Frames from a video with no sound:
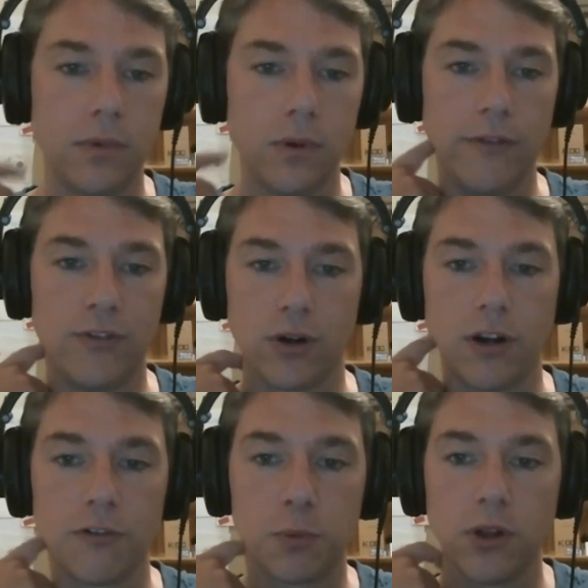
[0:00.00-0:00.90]
If you're
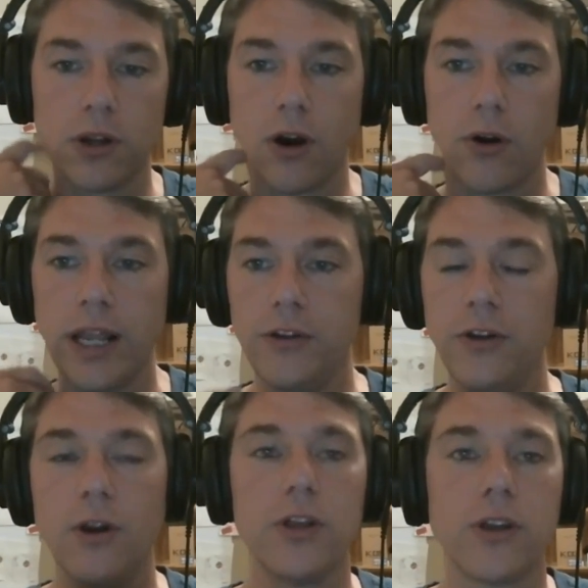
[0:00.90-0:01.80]
comfortable at RA and
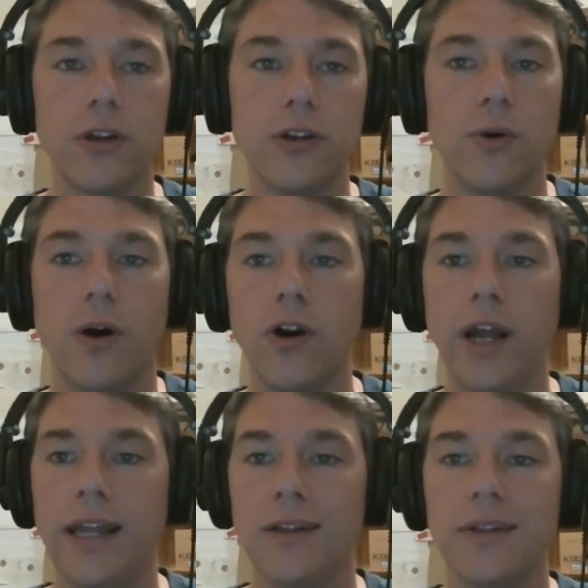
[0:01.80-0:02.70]
you know you can do
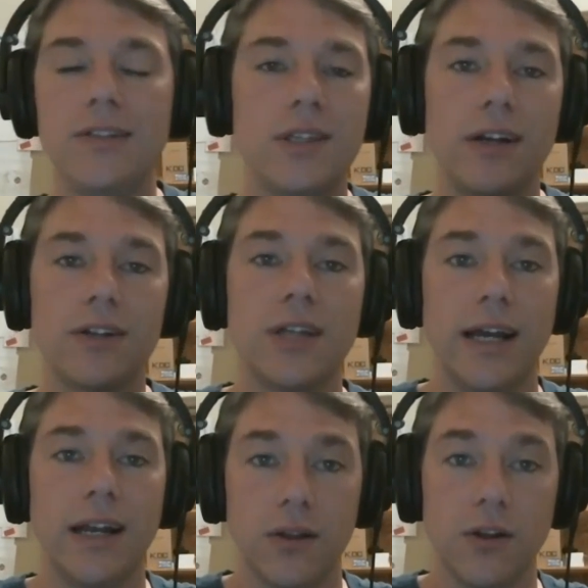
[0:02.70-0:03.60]
RA, at least set
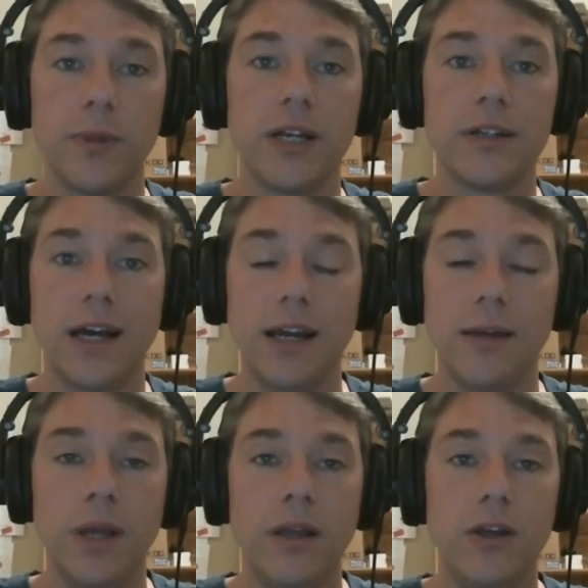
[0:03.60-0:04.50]
aside a little bit of
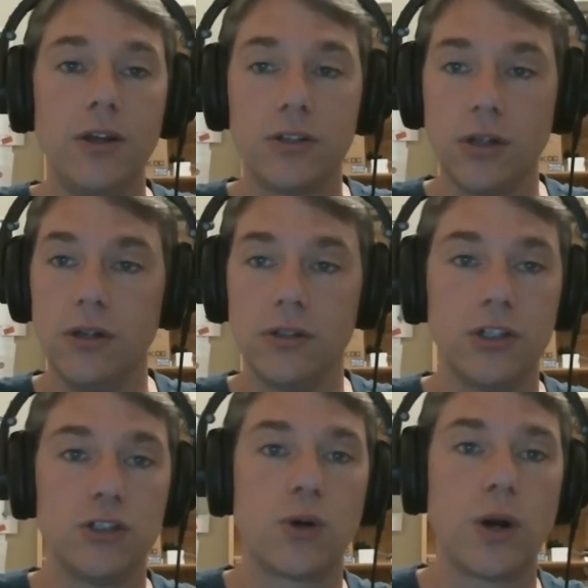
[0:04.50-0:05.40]
time to
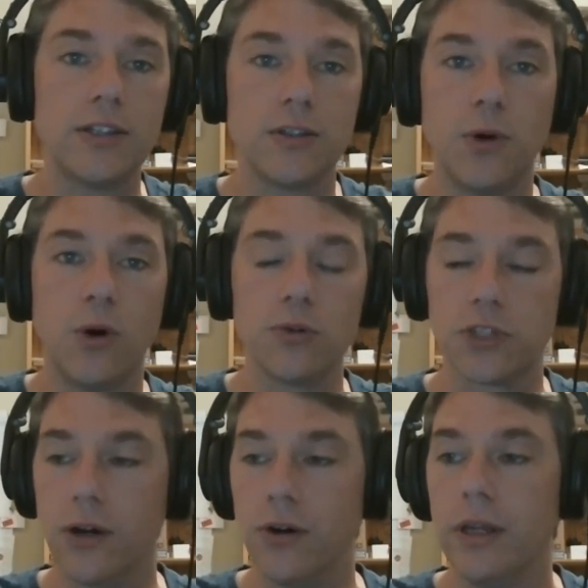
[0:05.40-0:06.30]
try some
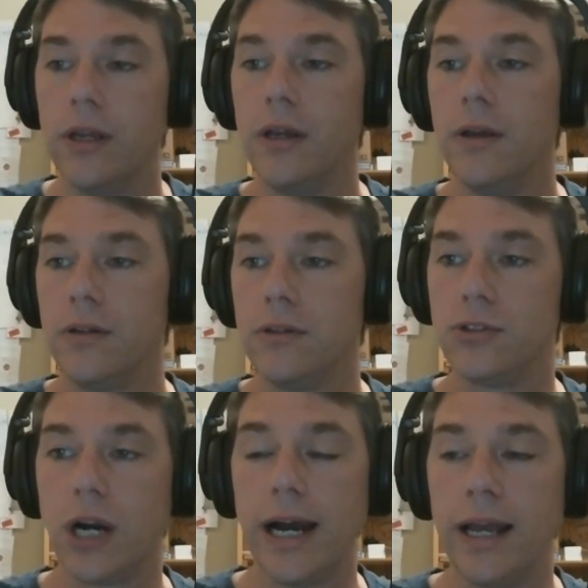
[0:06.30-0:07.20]
wholesale,
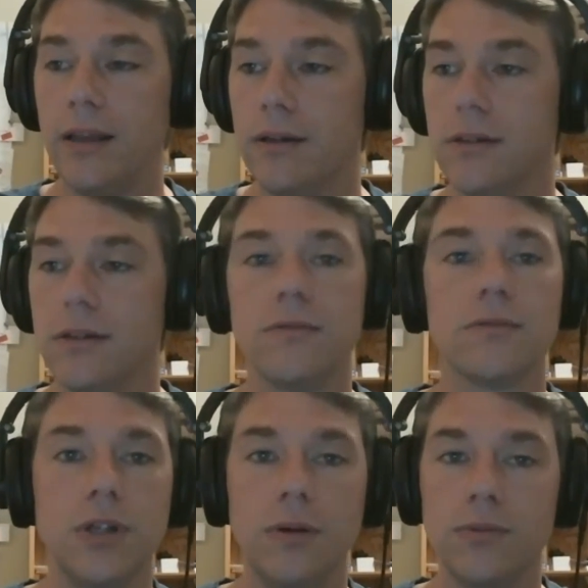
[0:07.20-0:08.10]
try
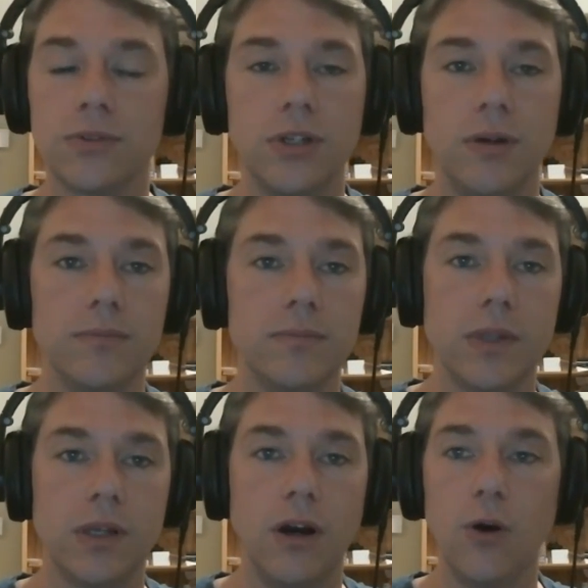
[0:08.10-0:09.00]
some
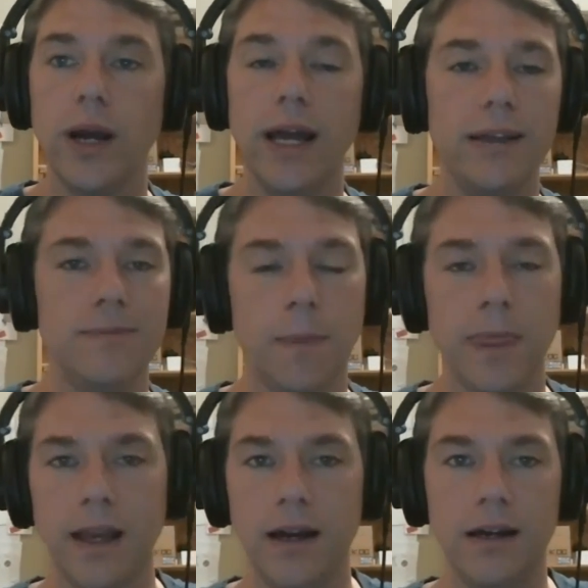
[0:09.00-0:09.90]
OA,
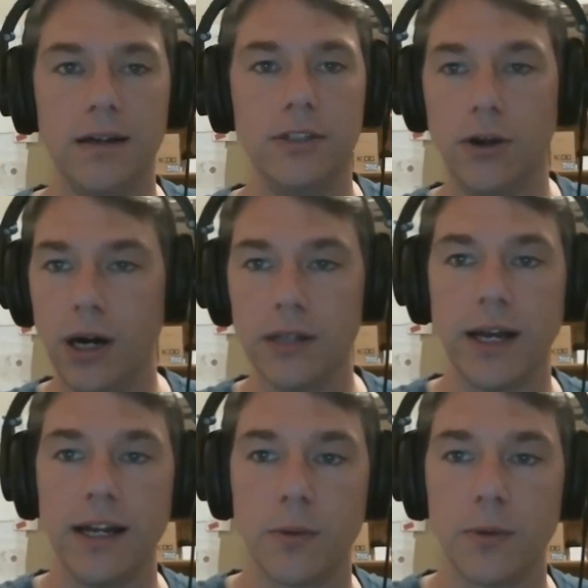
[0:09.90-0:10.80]

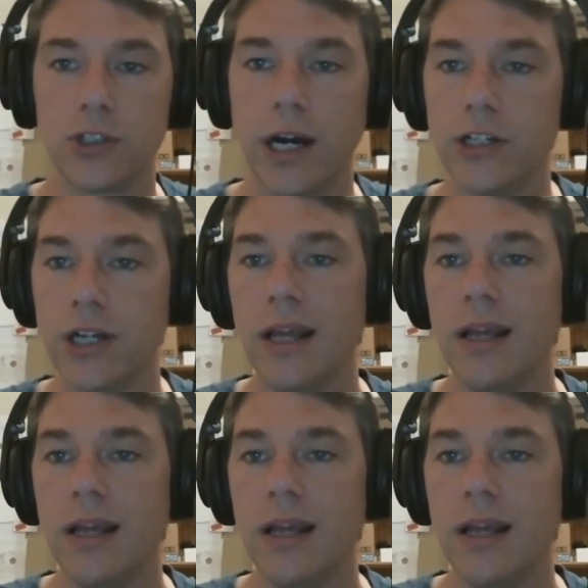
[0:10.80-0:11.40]
online arbitrage